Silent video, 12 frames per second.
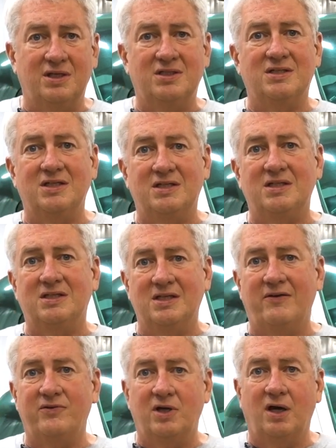is
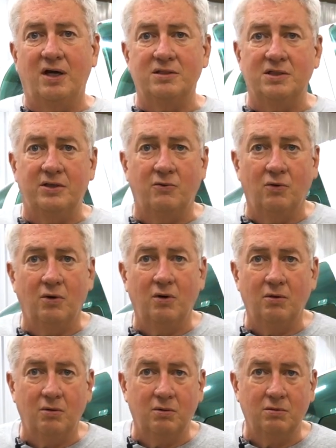67 knots, and the
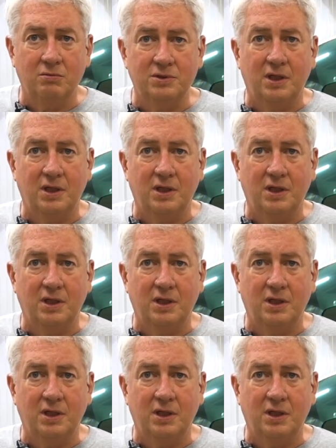roll,